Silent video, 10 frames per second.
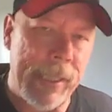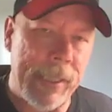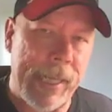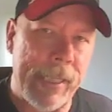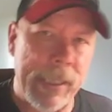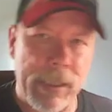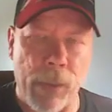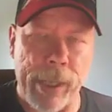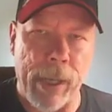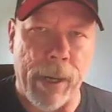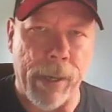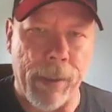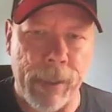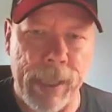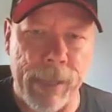thing that's going on in
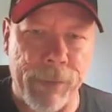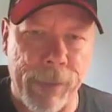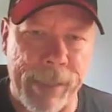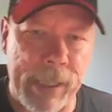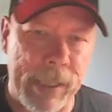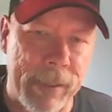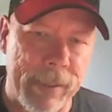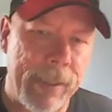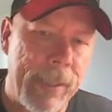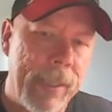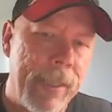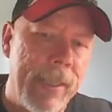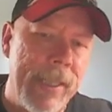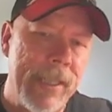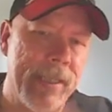our country, because
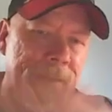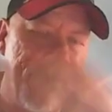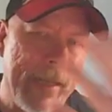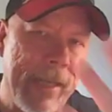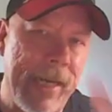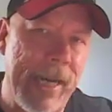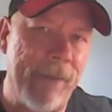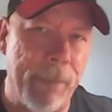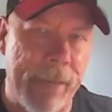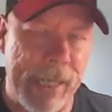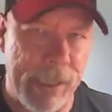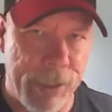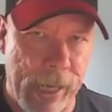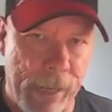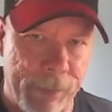it's affecting everybody's
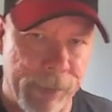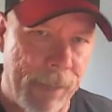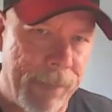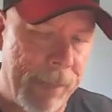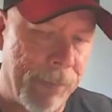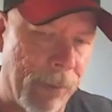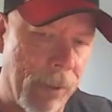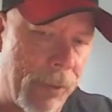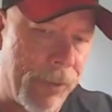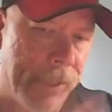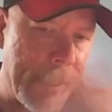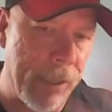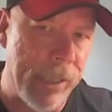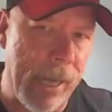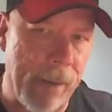jobs, right? People are losing
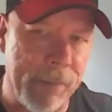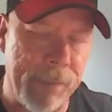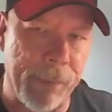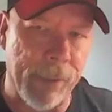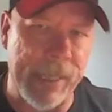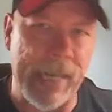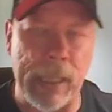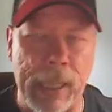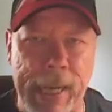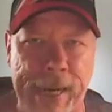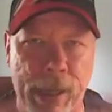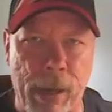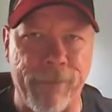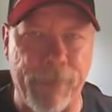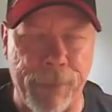their jobs. People are getting laid
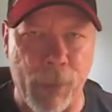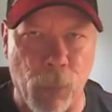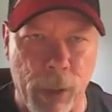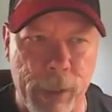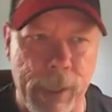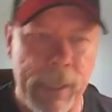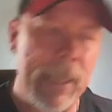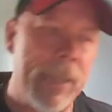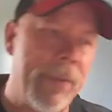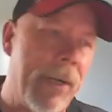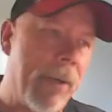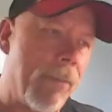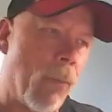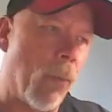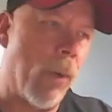off from their work.
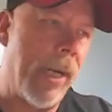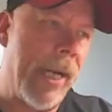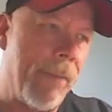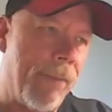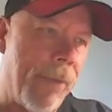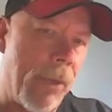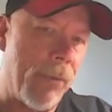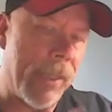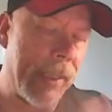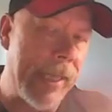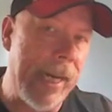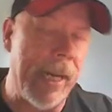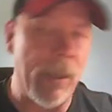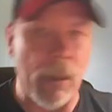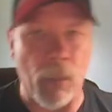And those that
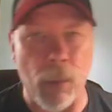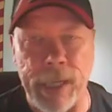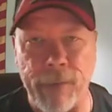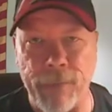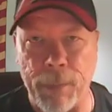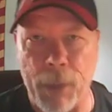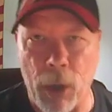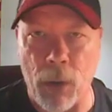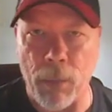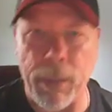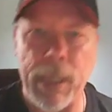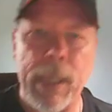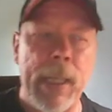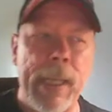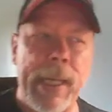can are working from home.
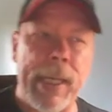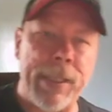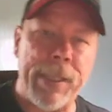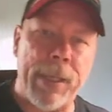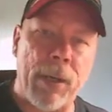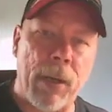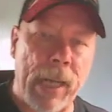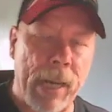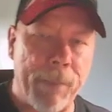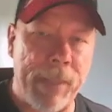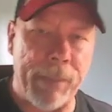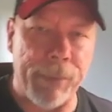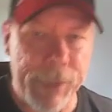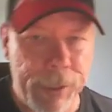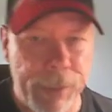And then there are a lot of
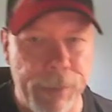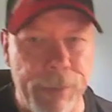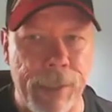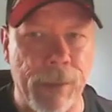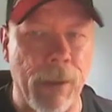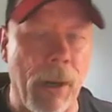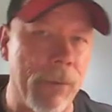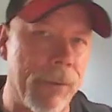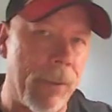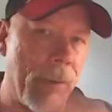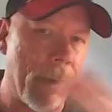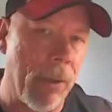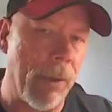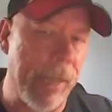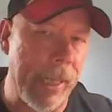people too that are also
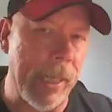hurting